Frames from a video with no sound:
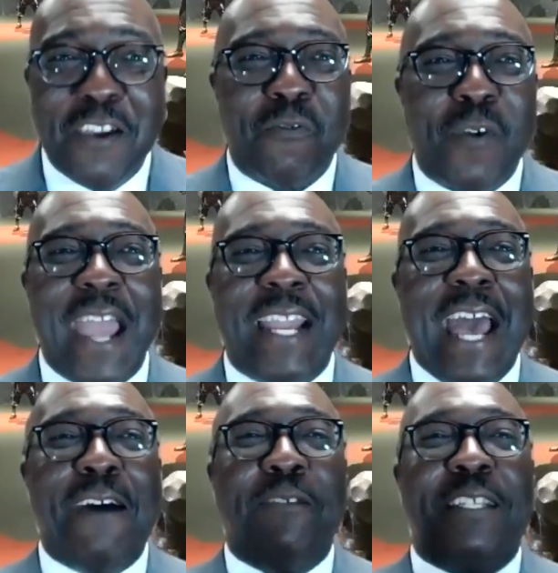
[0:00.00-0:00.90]
right
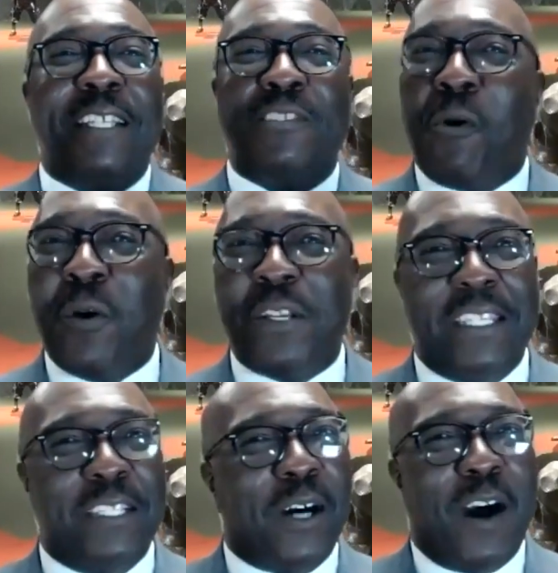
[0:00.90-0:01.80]
after this
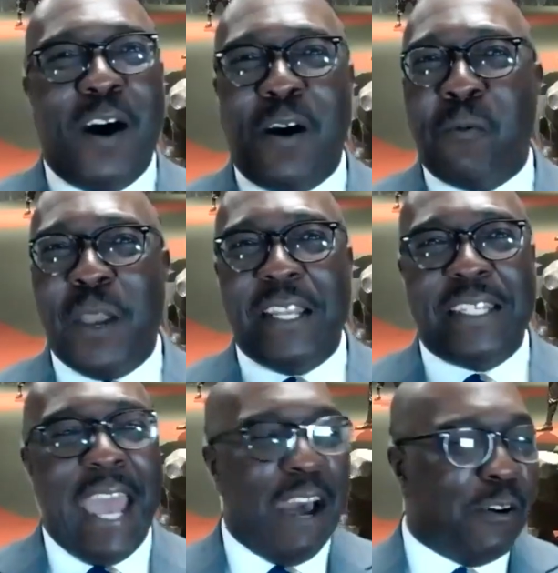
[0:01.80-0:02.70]
ordeal all went
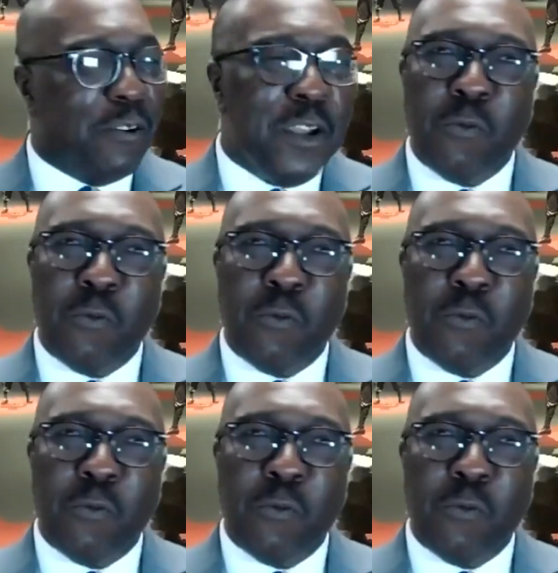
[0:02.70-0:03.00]
down.